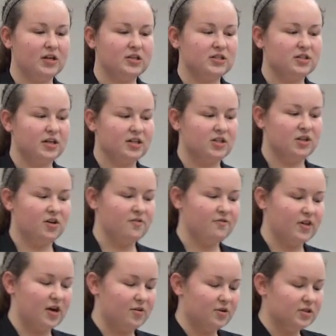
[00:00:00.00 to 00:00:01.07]
and selecting our
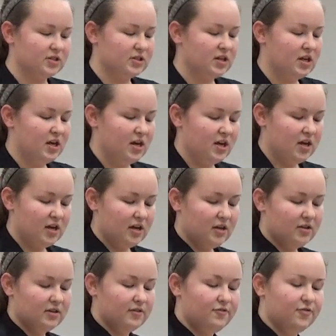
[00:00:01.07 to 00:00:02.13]
flowers.
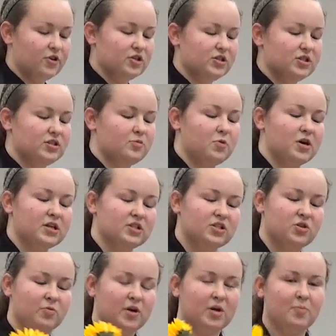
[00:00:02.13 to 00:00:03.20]
The first
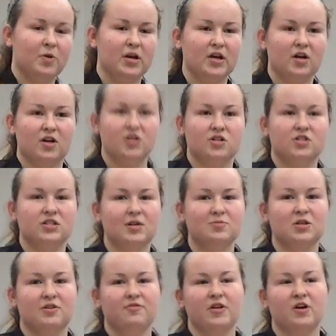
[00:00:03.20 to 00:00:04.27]
ones you want to pick are your
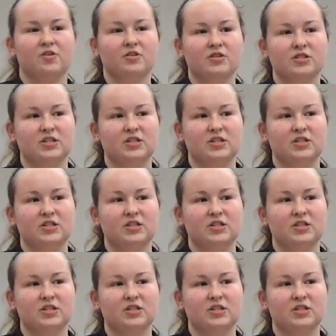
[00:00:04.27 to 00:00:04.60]
subject flowers.